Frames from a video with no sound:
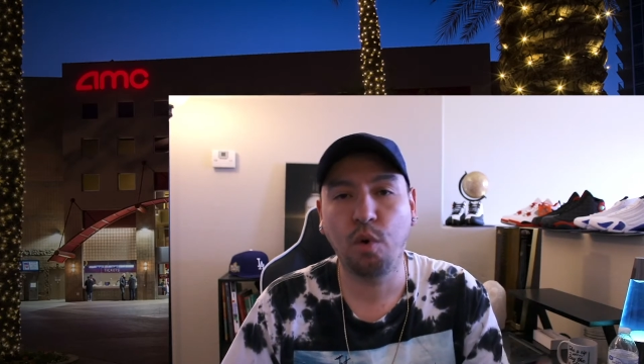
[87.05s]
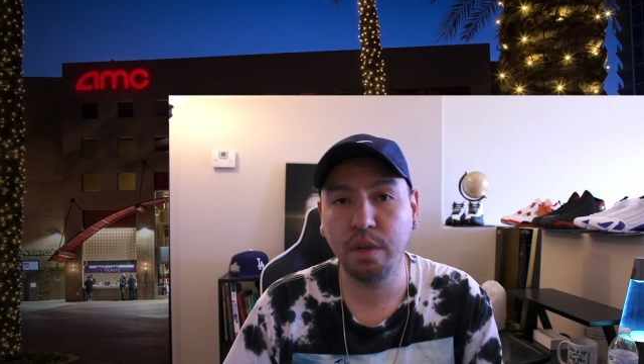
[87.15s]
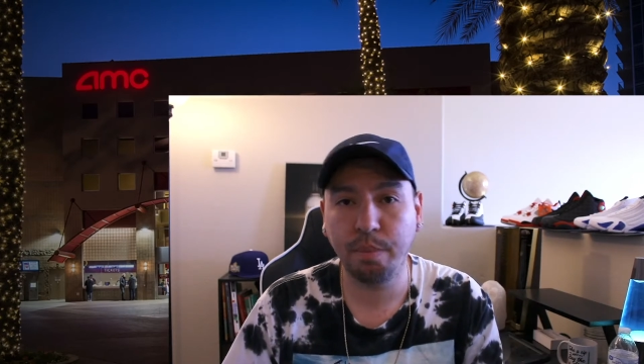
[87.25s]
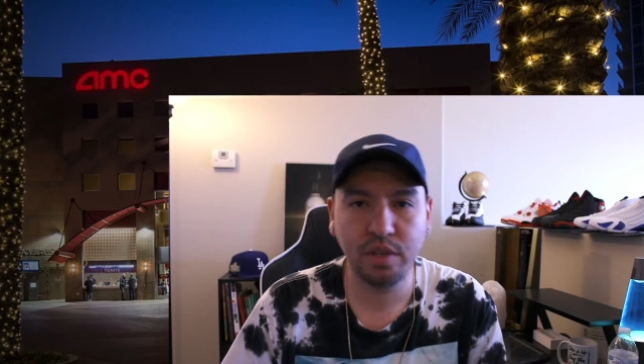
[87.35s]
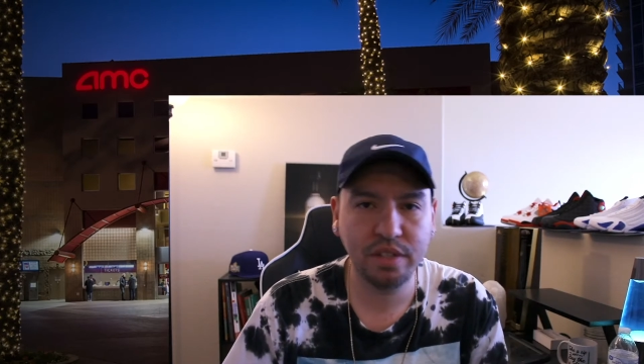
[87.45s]

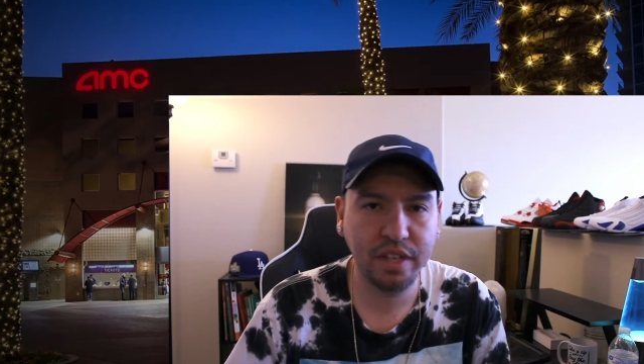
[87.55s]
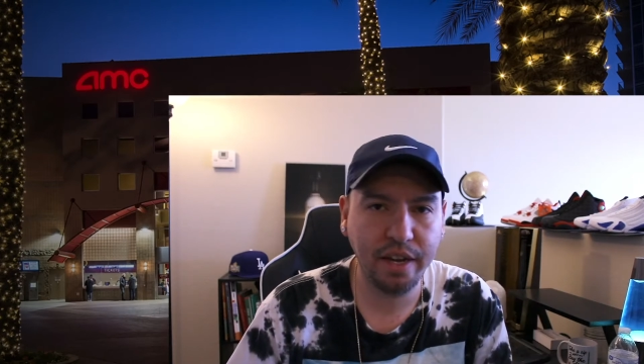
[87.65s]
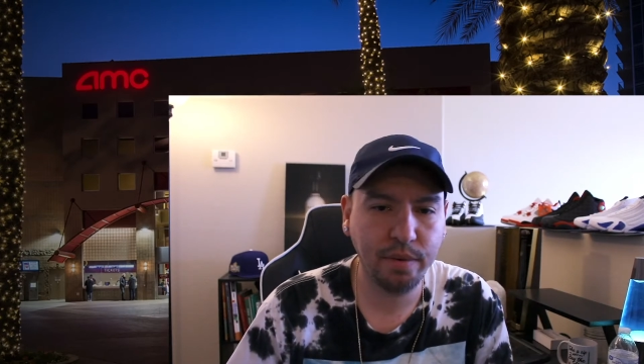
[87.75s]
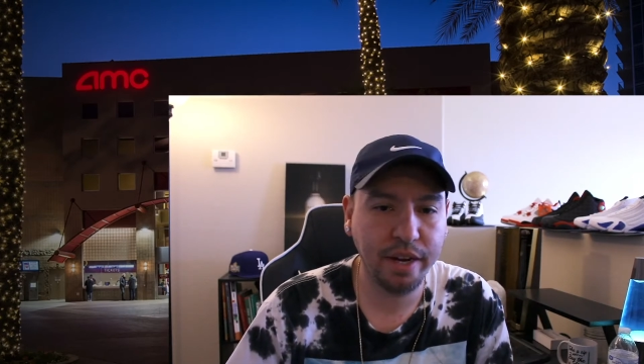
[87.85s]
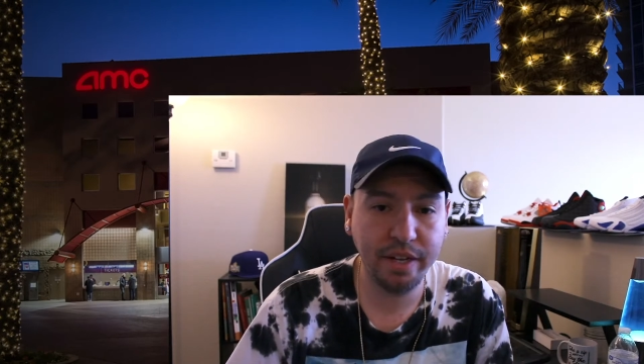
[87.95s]

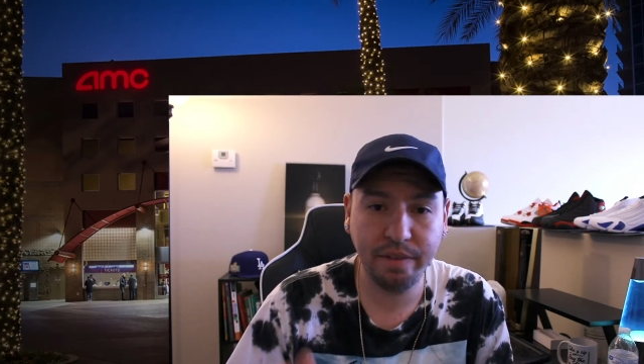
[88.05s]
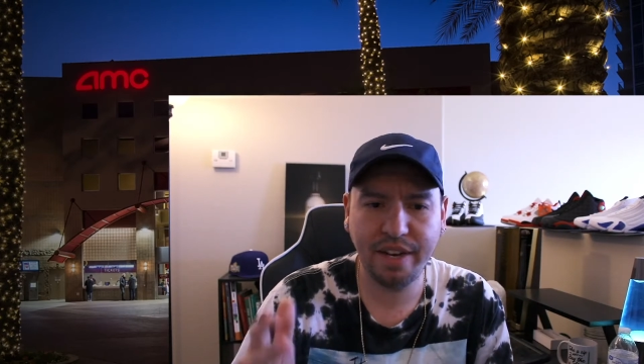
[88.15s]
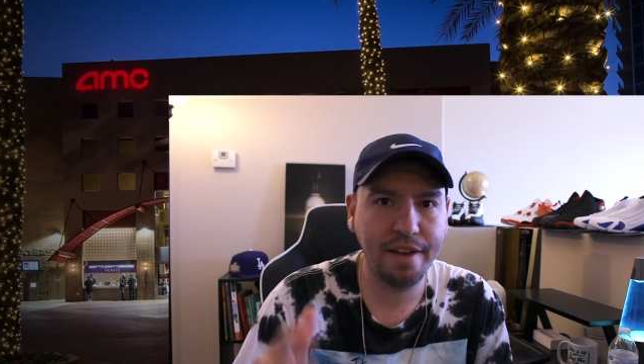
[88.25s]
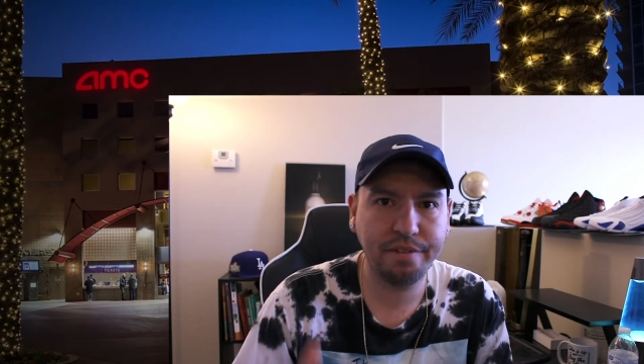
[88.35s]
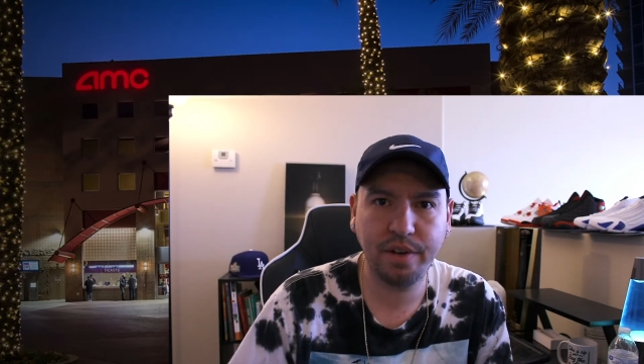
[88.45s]
40%, right?
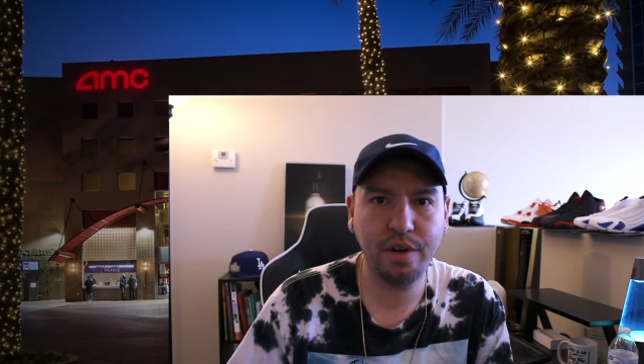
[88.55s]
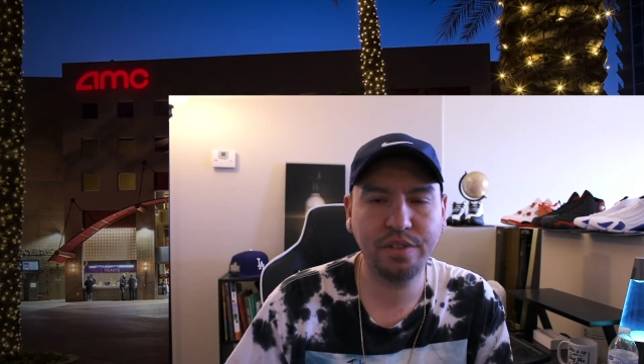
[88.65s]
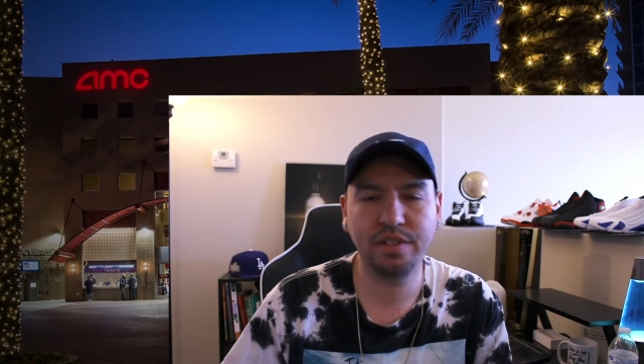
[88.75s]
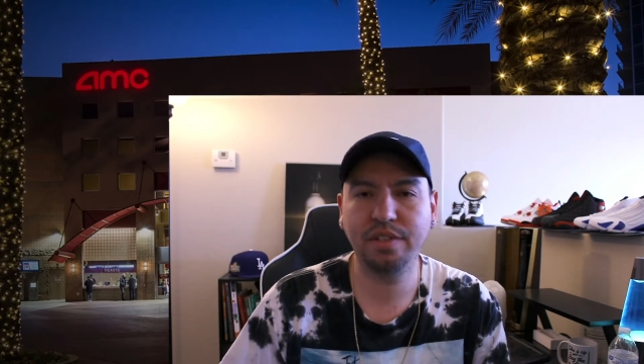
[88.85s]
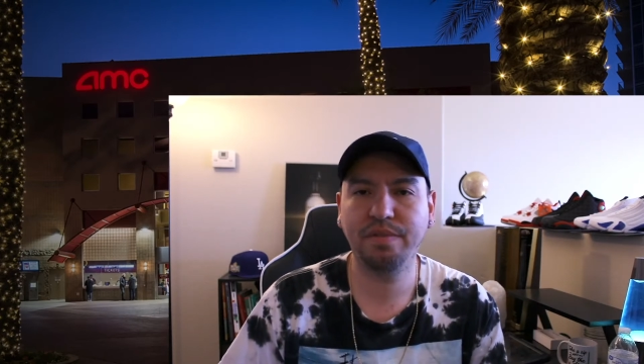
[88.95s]
Even after
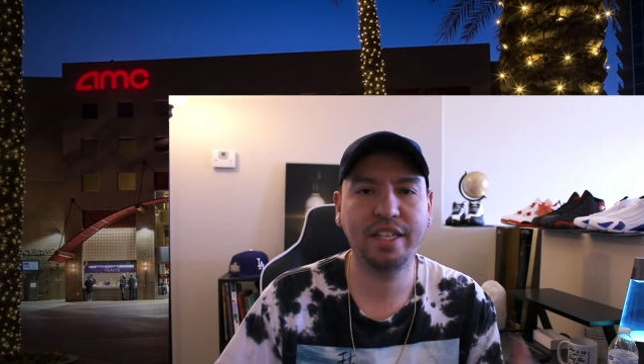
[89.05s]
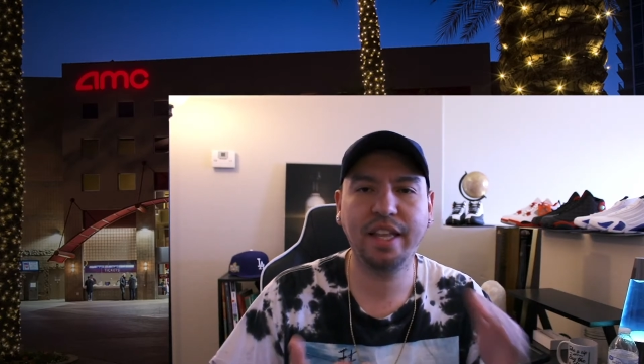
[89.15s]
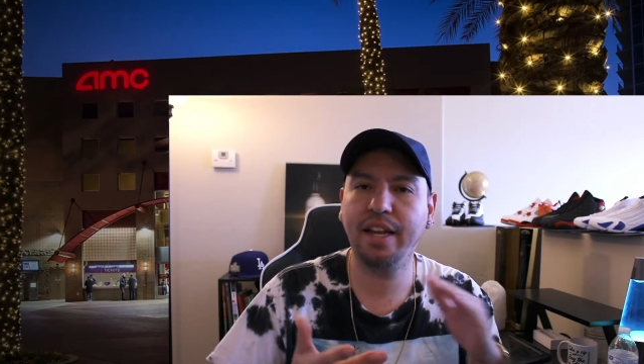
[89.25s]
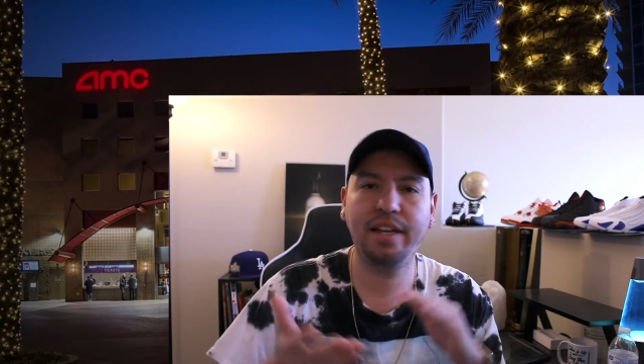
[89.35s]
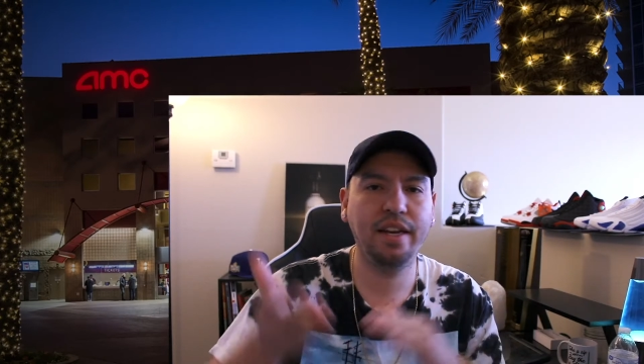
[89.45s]
hours and stuff like that.